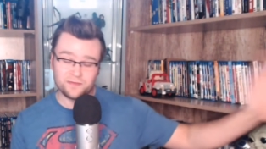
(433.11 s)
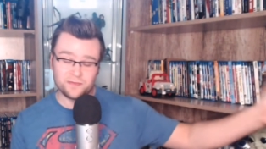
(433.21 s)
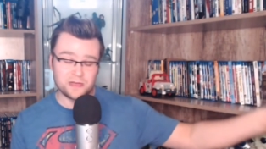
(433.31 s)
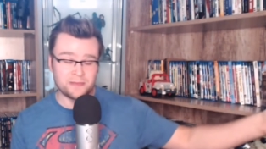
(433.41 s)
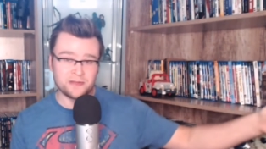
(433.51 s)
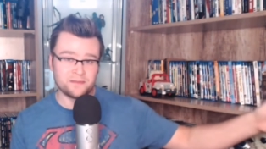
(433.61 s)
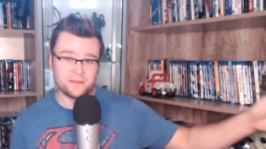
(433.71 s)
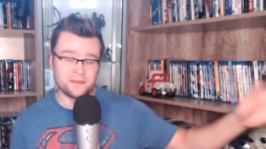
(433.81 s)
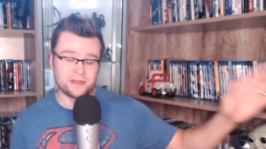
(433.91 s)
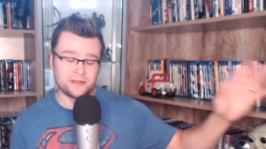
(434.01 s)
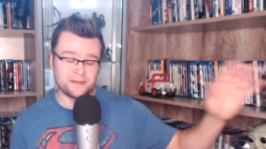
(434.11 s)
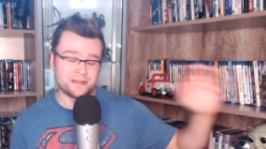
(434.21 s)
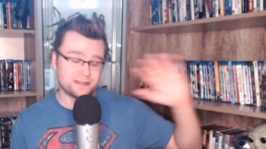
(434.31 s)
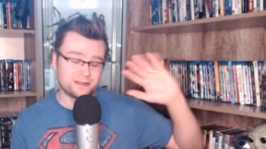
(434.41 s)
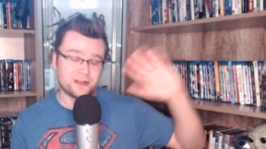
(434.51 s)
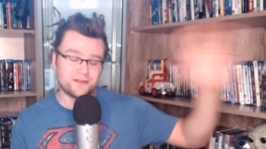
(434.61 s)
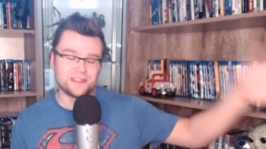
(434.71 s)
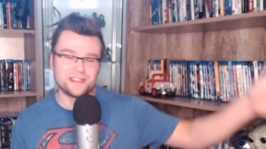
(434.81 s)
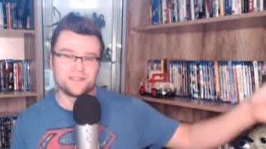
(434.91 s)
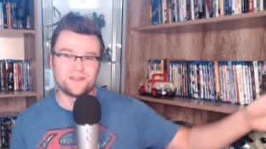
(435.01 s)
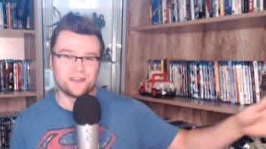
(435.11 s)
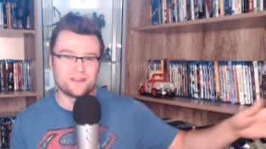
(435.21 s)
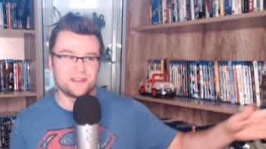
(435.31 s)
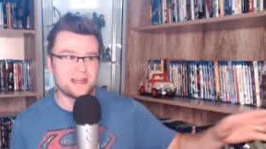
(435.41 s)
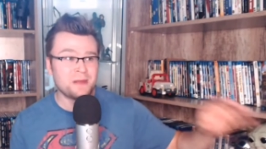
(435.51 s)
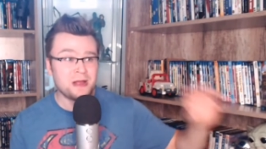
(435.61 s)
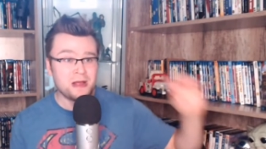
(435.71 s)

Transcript: I'm not I'm not gonna that's a conversation for another time.